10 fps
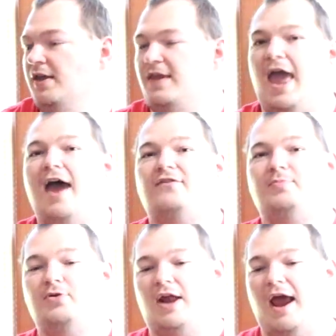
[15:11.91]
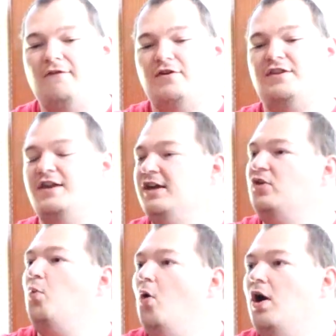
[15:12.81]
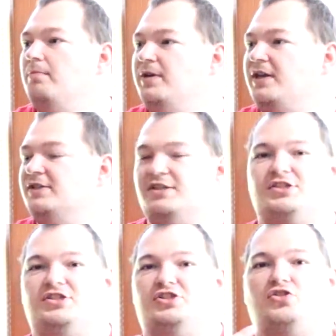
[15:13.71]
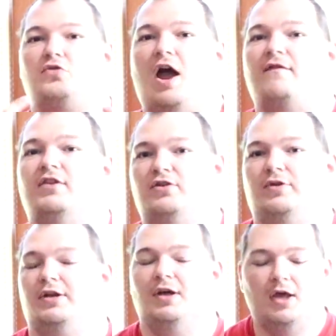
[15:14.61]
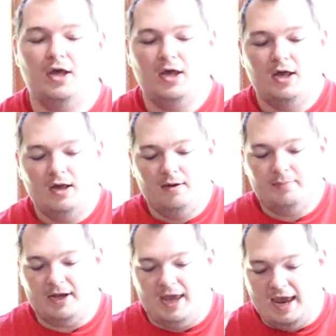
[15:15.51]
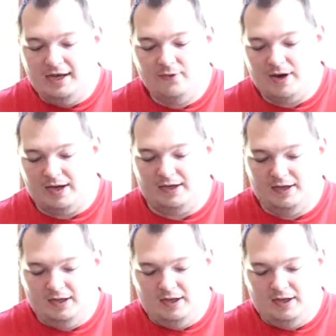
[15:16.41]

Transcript: They have to put everything into one because it's just so convoluted. But anyway,